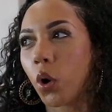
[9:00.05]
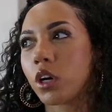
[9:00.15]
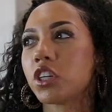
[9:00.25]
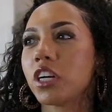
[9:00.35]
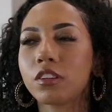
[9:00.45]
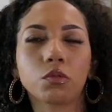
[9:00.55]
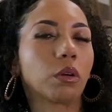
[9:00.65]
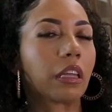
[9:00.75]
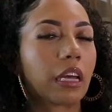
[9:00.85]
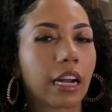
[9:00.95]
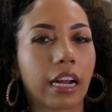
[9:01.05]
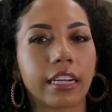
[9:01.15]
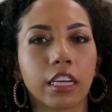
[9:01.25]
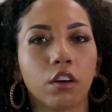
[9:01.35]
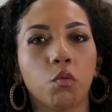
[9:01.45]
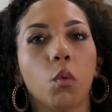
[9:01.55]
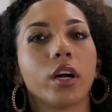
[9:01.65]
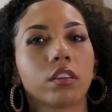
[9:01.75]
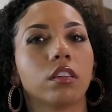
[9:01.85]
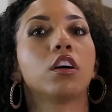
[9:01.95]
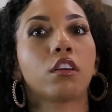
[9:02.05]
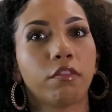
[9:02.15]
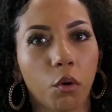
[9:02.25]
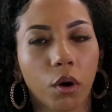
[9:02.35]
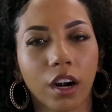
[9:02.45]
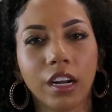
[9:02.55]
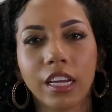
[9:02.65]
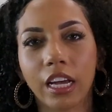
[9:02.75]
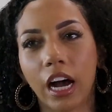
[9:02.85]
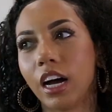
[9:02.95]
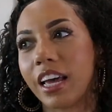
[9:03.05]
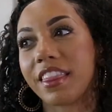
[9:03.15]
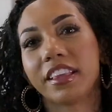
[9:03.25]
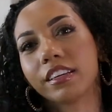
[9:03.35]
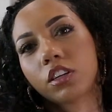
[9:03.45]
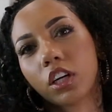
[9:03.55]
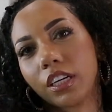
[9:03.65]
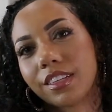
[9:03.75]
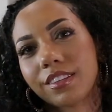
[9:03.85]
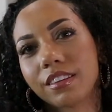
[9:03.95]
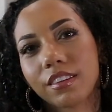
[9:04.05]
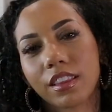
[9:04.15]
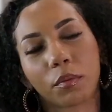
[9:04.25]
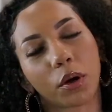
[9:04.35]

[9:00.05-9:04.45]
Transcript: or just really got an idea of what to look for in this current season that